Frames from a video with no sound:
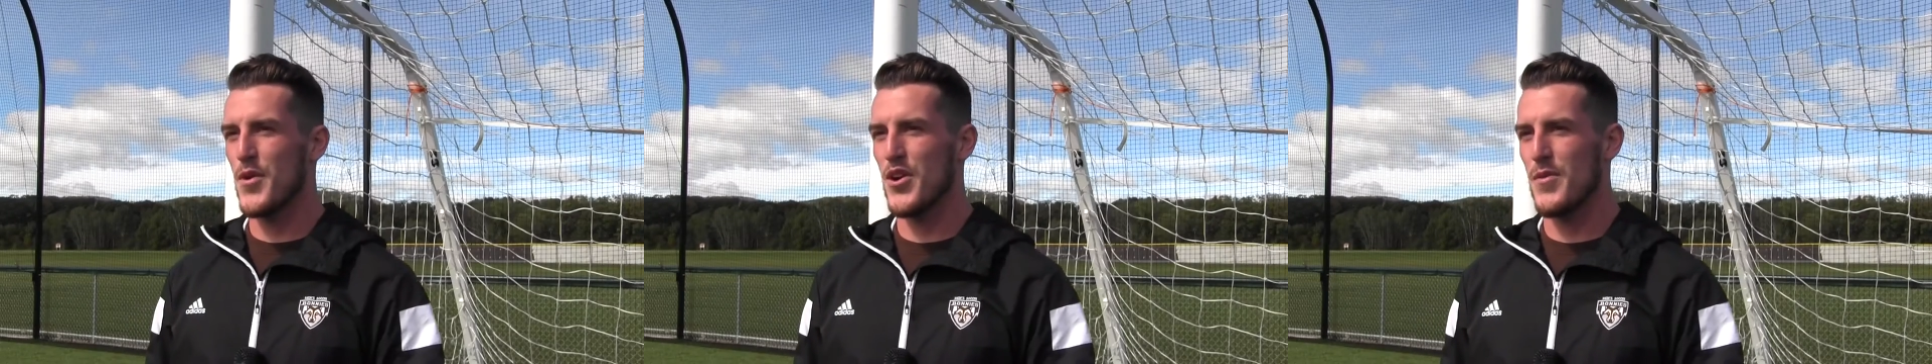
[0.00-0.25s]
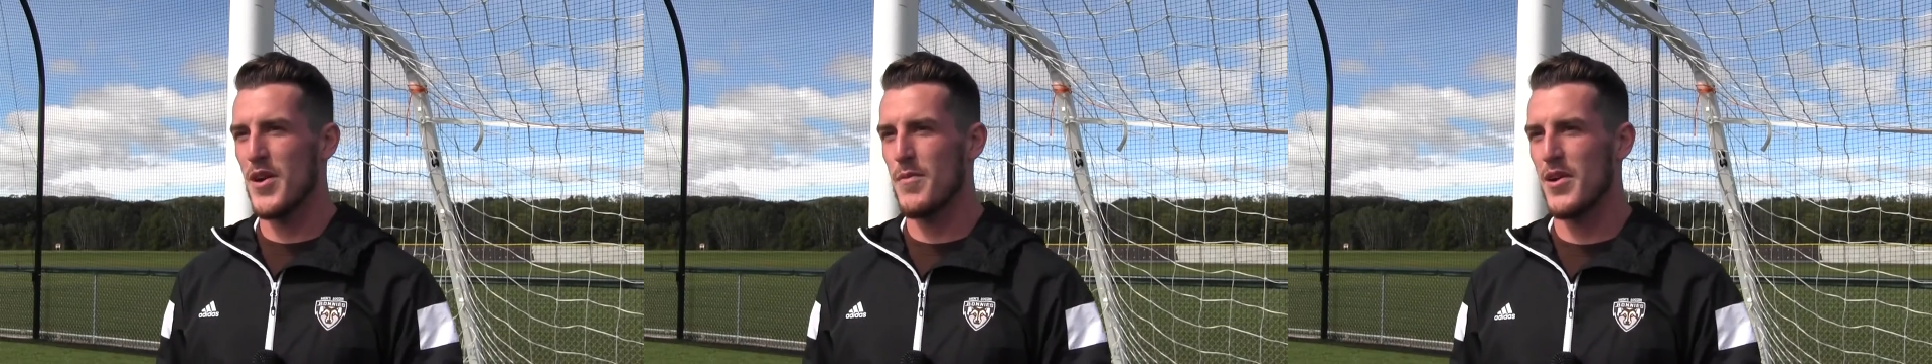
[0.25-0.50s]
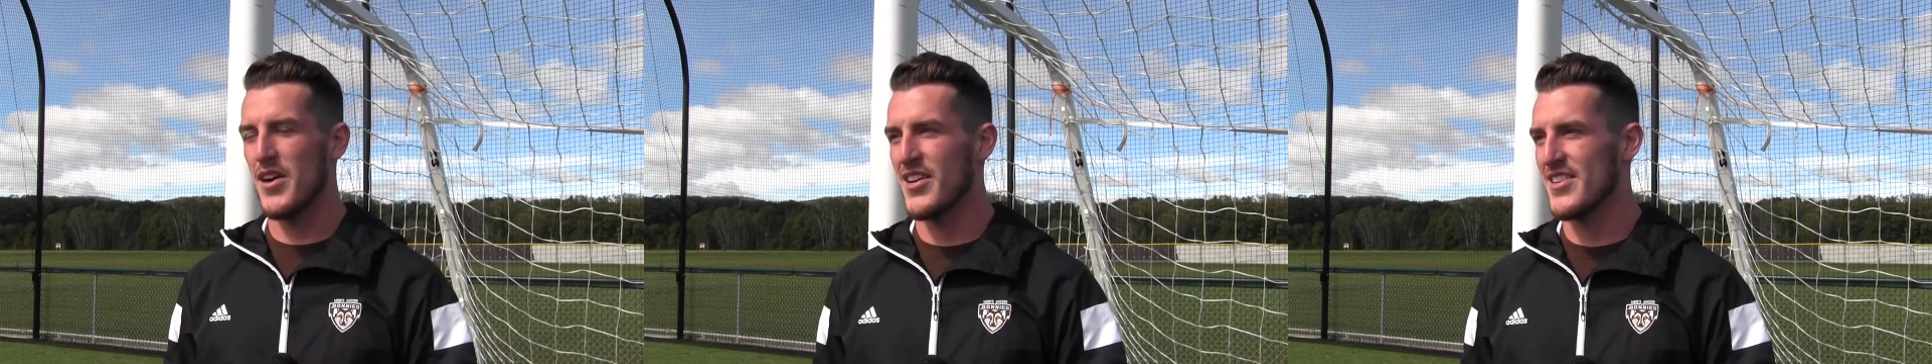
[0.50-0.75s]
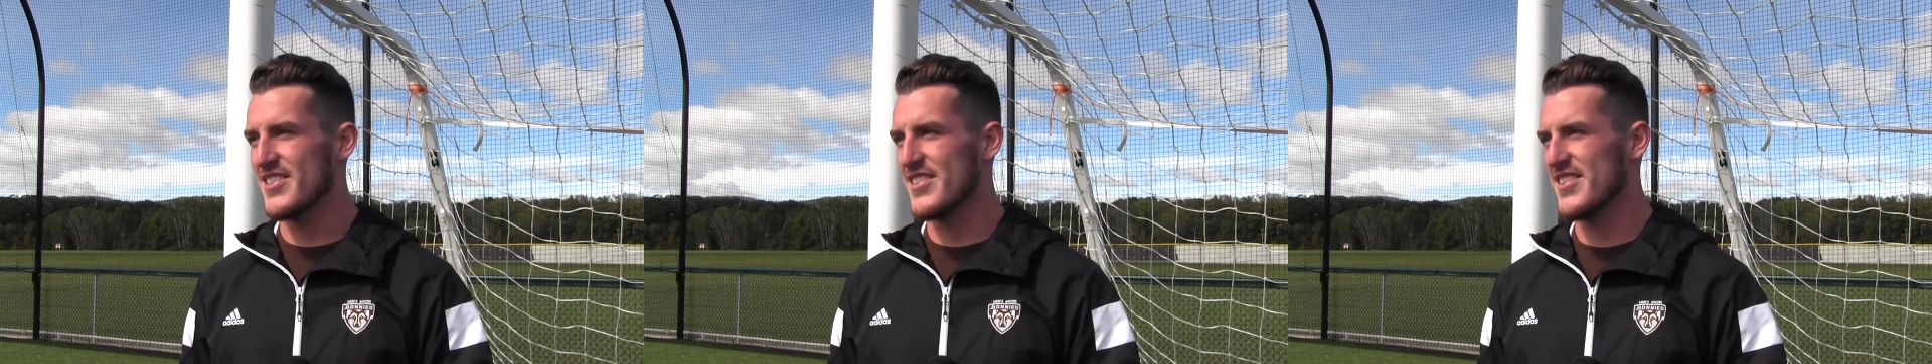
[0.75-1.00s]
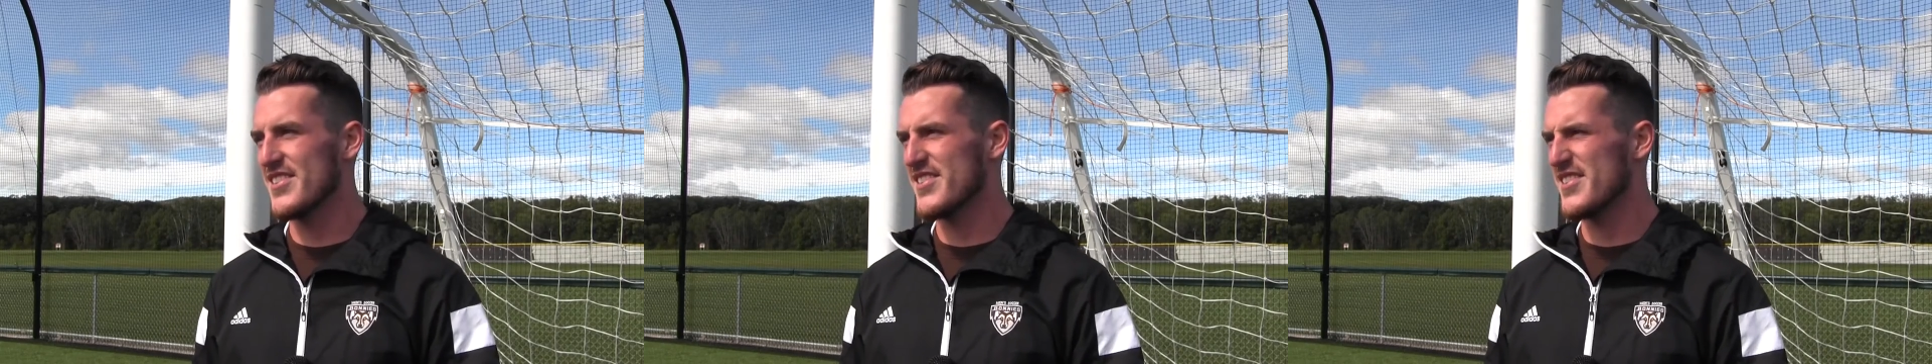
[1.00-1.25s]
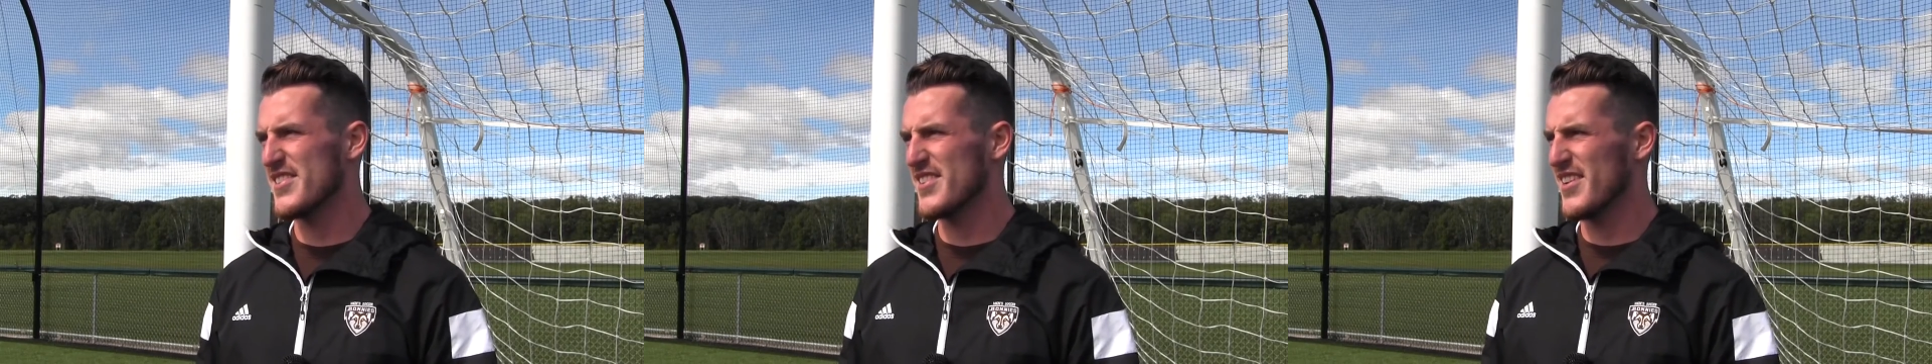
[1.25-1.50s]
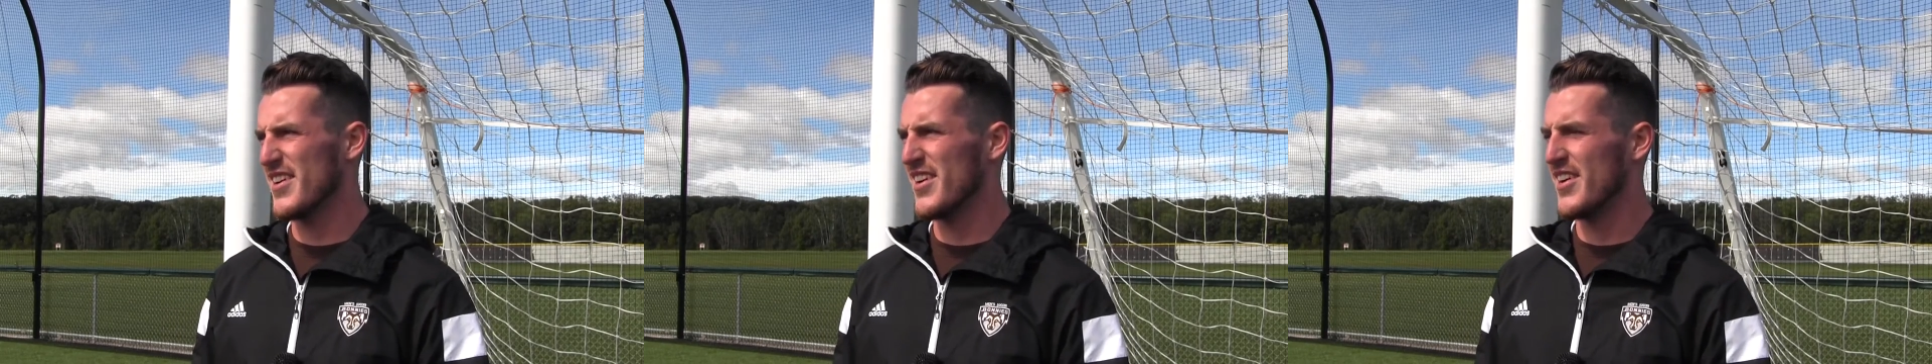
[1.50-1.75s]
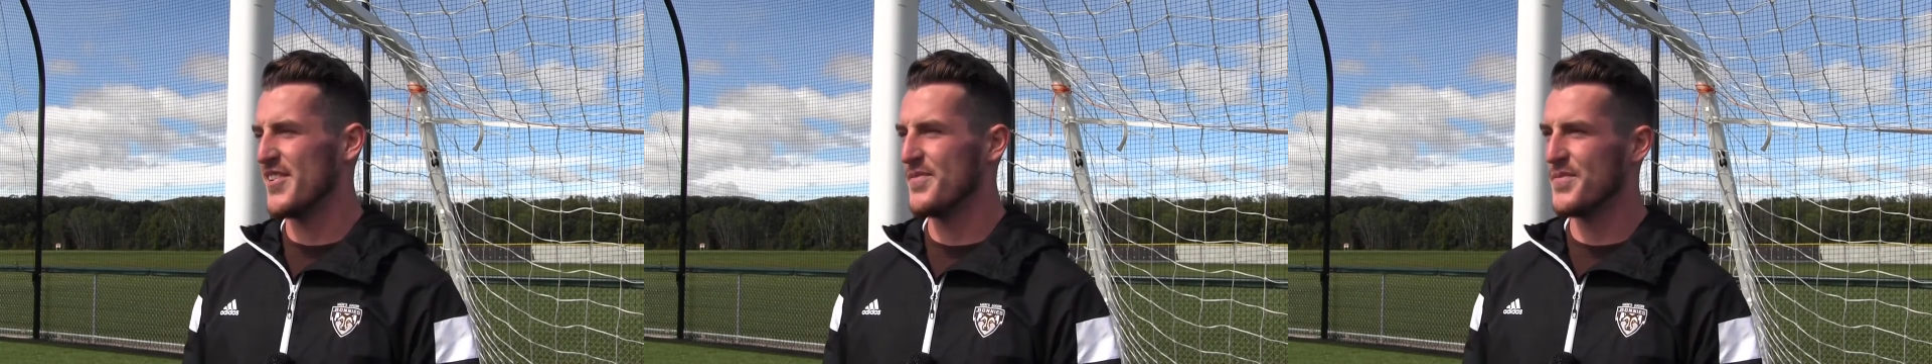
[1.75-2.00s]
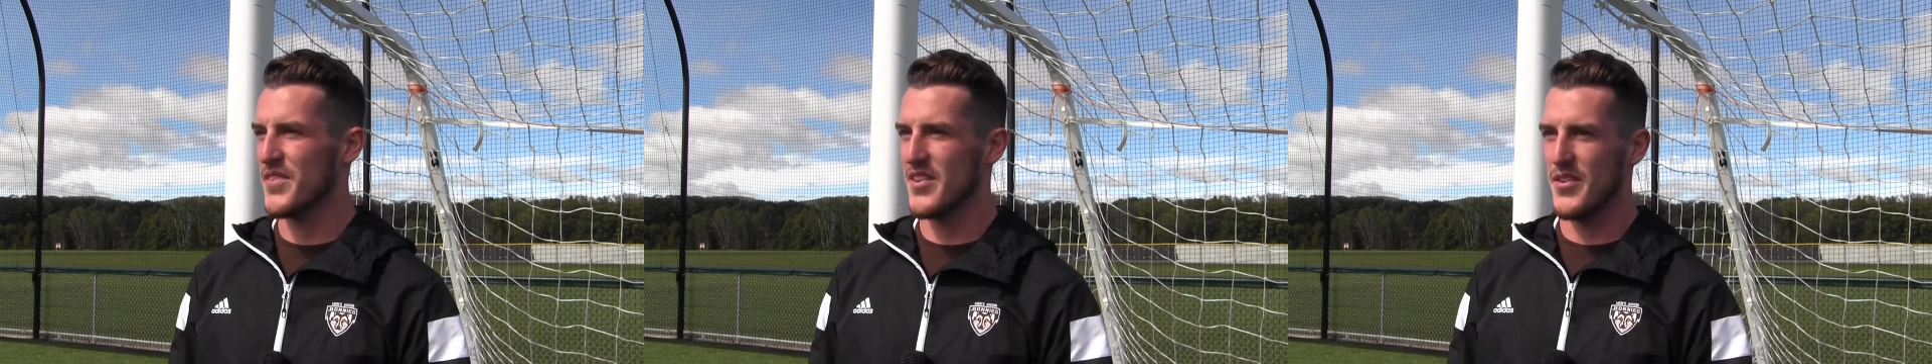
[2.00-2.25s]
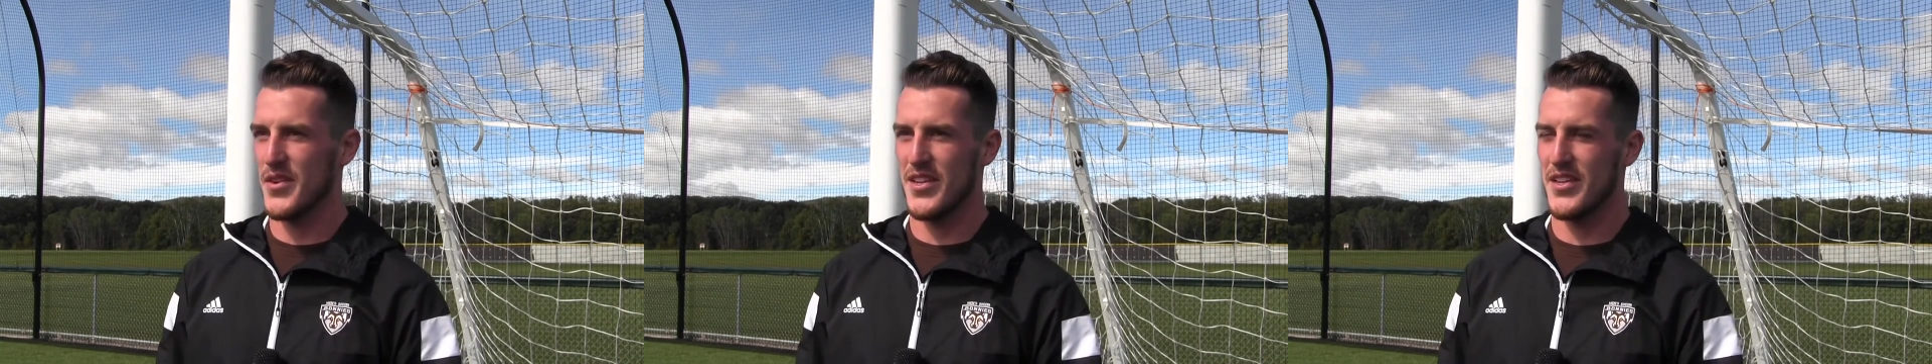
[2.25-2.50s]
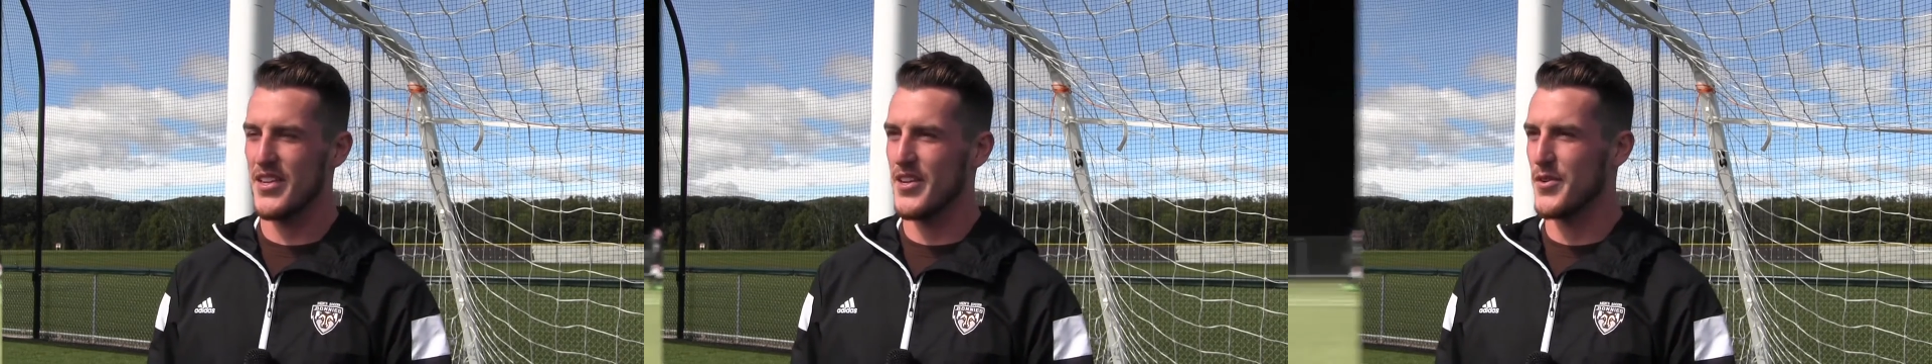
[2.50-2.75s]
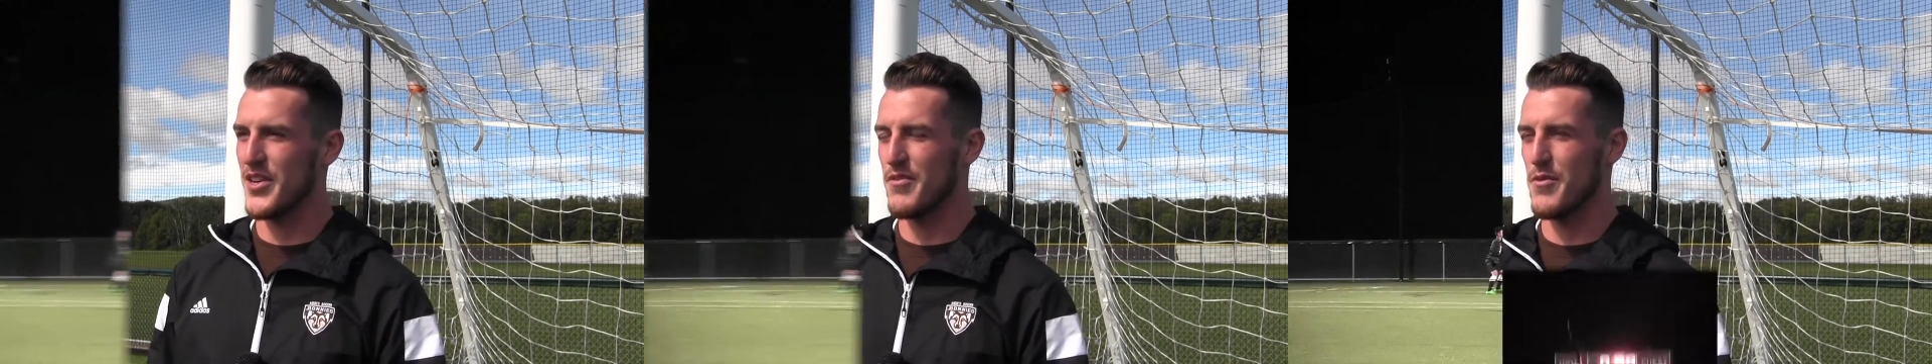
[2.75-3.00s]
part about Bona's is, uh, you know, what